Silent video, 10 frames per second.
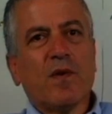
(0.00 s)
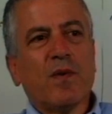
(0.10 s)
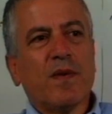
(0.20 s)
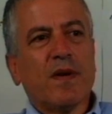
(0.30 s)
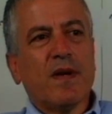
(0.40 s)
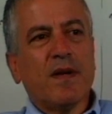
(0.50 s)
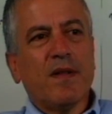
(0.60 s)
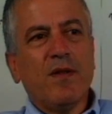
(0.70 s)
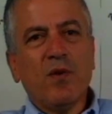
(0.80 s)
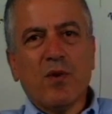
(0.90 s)
So there
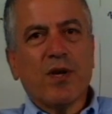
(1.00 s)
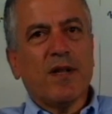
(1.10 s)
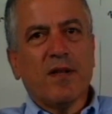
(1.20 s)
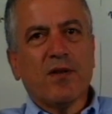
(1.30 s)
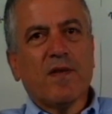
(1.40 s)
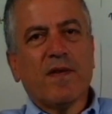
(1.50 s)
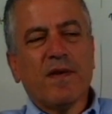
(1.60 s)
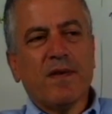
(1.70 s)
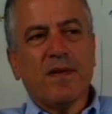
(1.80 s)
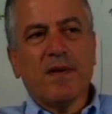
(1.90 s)
are new
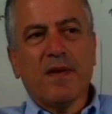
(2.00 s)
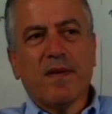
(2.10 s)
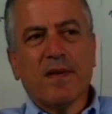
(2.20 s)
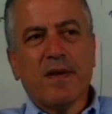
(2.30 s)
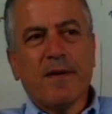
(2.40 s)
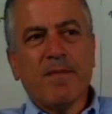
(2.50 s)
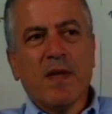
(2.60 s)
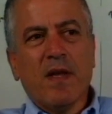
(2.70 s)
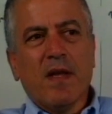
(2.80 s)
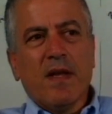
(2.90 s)
challenges here
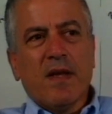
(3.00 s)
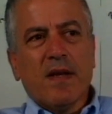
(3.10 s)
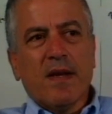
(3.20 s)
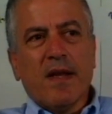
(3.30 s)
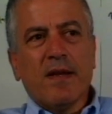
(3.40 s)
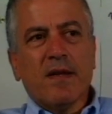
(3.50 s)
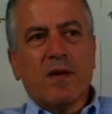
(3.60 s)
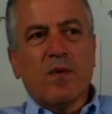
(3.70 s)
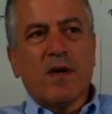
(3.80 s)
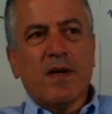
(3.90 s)
that really
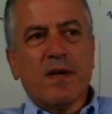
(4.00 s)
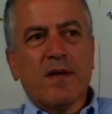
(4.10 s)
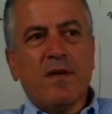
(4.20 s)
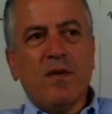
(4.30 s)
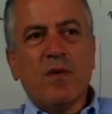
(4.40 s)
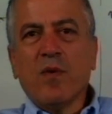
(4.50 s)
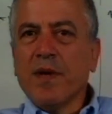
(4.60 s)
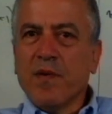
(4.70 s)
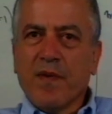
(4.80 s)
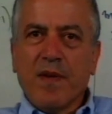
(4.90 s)
require a new
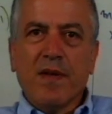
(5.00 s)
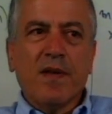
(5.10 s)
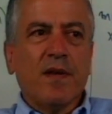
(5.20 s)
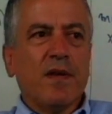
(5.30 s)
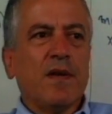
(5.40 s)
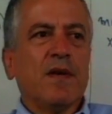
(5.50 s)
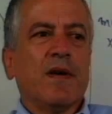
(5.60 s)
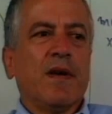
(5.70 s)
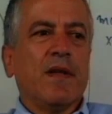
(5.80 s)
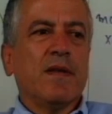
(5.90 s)
way of
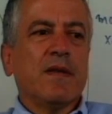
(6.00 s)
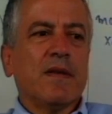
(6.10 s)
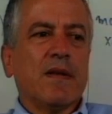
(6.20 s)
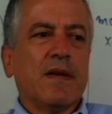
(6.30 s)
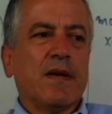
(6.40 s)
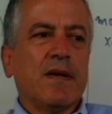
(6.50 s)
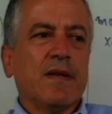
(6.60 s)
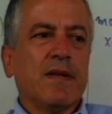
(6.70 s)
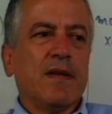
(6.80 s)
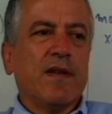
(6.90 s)
thinking, and
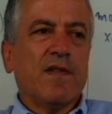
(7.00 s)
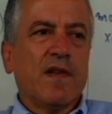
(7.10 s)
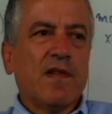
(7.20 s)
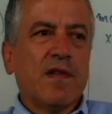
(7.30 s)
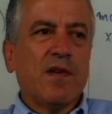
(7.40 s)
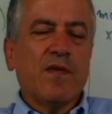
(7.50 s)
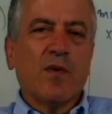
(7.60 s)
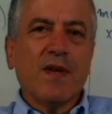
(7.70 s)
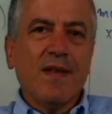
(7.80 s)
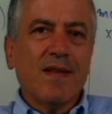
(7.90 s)
the necessity
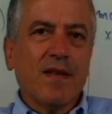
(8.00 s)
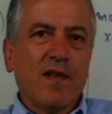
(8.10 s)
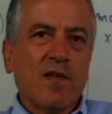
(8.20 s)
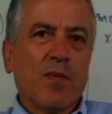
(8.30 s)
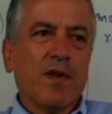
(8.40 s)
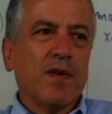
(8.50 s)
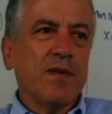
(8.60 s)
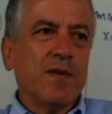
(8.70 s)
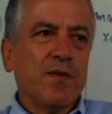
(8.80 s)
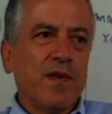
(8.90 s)
for
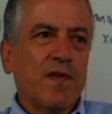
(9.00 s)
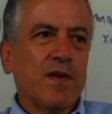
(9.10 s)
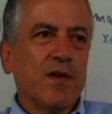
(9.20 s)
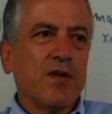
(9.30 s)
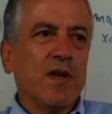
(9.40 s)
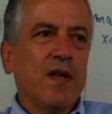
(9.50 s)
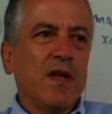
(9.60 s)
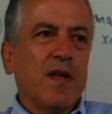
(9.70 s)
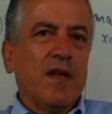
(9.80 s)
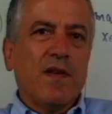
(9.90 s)
interdisciplinary research
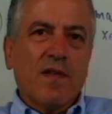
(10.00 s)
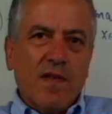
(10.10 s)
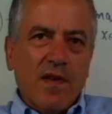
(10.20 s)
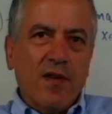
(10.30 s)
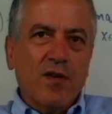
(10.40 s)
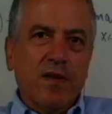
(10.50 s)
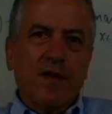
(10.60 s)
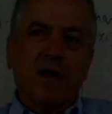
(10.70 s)
is essential.